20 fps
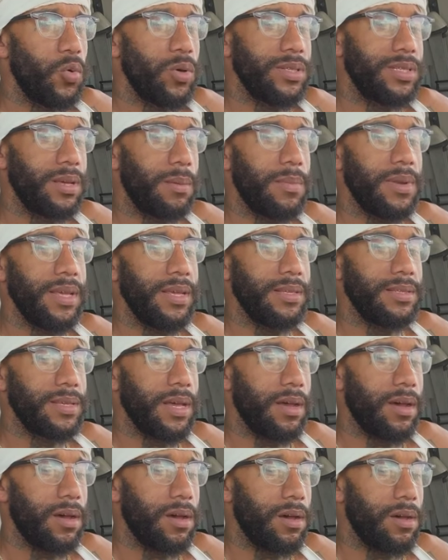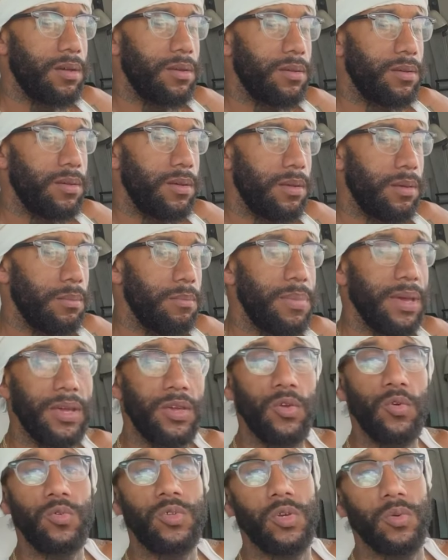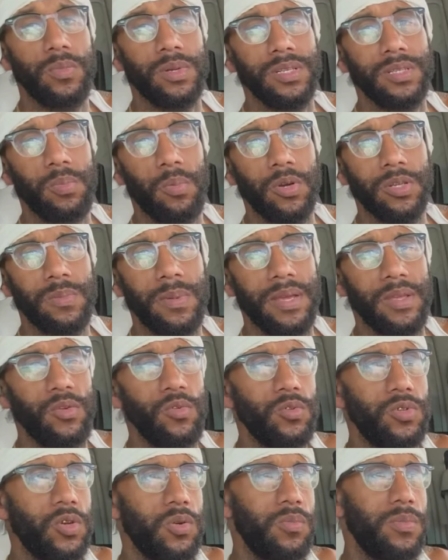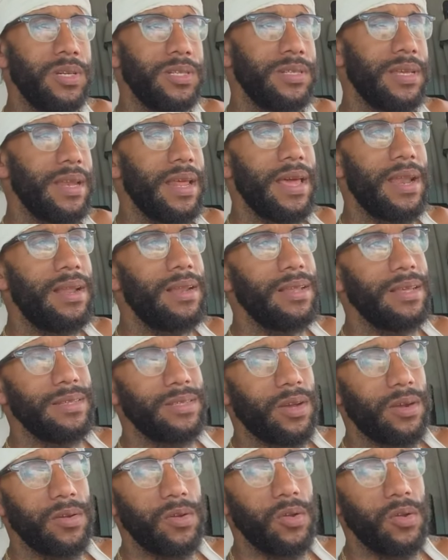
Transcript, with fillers: what some of these uh, big YouTubers, sportsman YouTubers and analysts are